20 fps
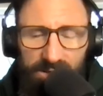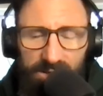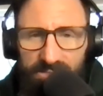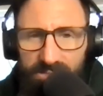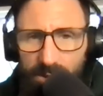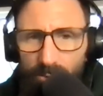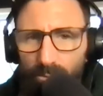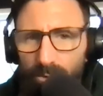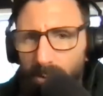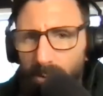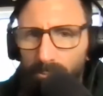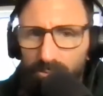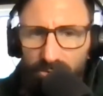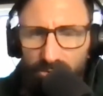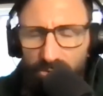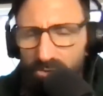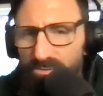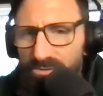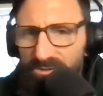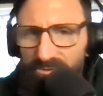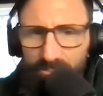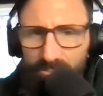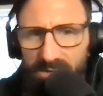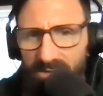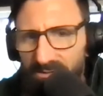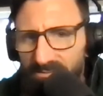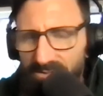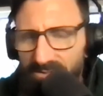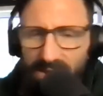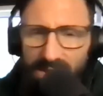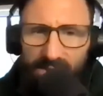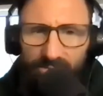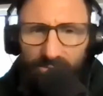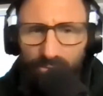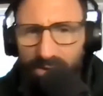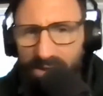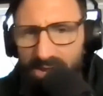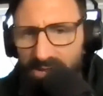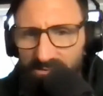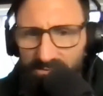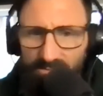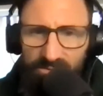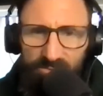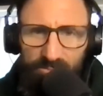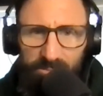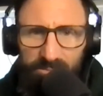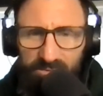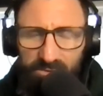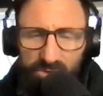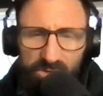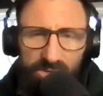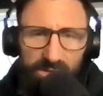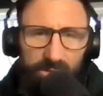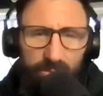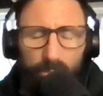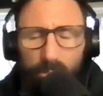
They were able to do this because they had their hands in this position.